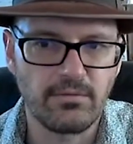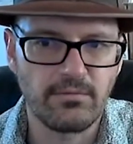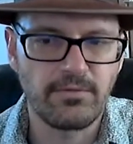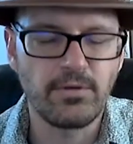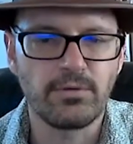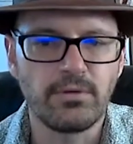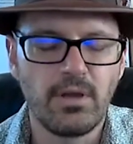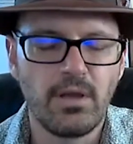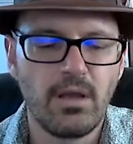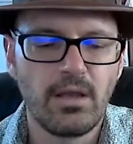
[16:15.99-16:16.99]
food
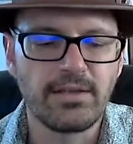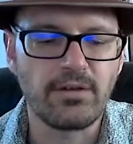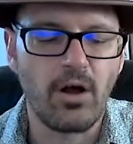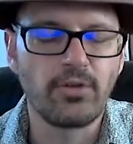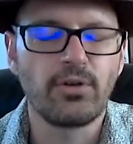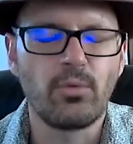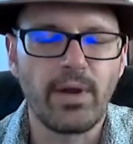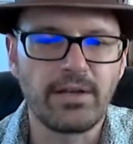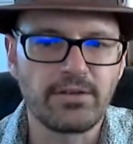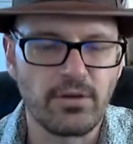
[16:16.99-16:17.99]
is also a
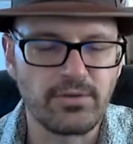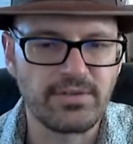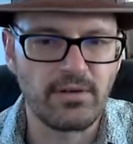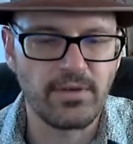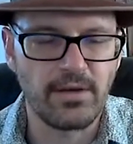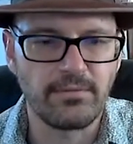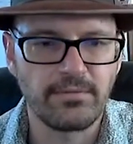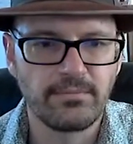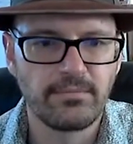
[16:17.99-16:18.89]
way to show self-love,